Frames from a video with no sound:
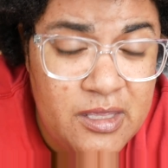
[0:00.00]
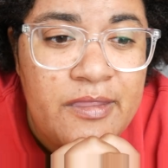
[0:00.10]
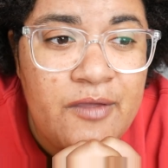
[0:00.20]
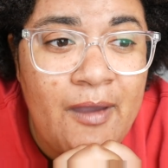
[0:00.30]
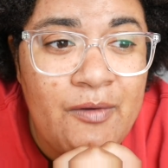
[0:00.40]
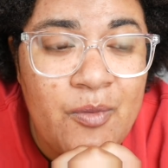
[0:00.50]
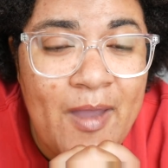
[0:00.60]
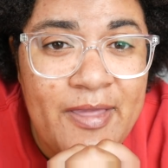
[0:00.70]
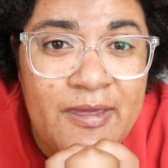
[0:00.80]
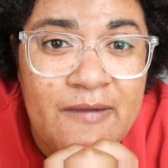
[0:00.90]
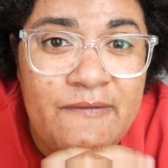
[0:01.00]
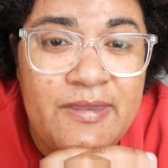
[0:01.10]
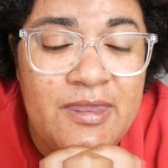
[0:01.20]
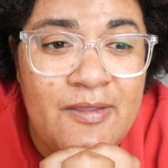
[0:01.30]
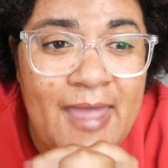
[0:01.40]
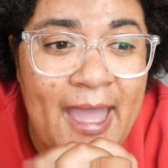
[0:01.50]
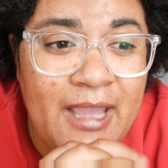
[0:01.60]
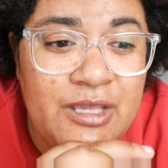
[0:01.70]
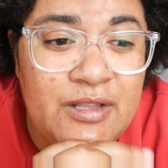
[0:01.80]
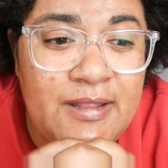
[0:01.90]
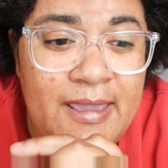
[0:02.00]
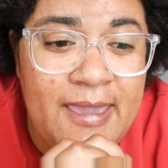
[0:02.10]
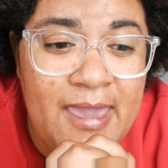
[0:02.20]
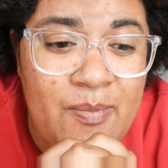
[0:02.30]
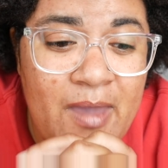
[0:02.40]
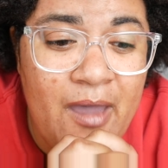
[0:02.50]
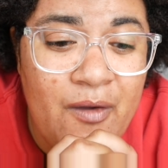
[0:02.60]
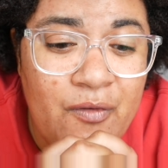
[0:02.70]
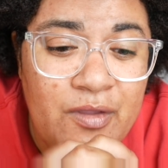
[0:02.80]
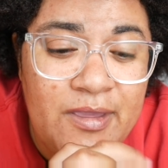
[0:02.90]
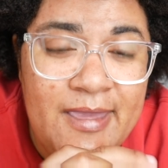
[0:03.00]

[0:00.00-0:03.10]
So I was watching a video that actually came out